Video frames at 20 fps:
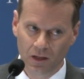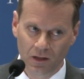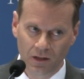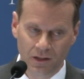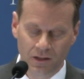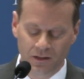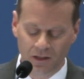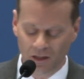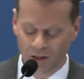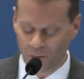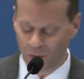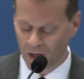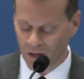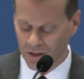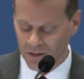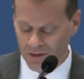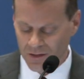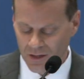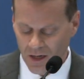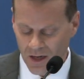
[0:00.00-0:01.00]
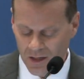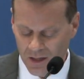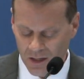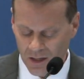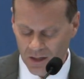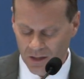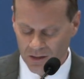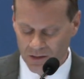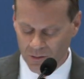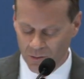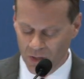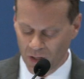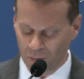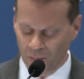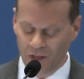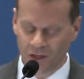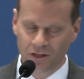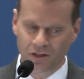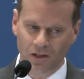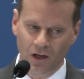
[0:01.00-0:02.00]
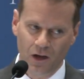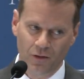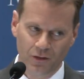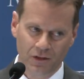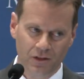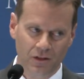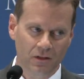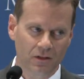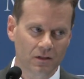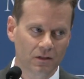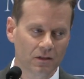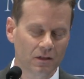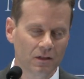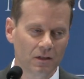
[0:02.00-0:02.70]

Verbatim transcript: at least in the American psyche, to be a peace officer.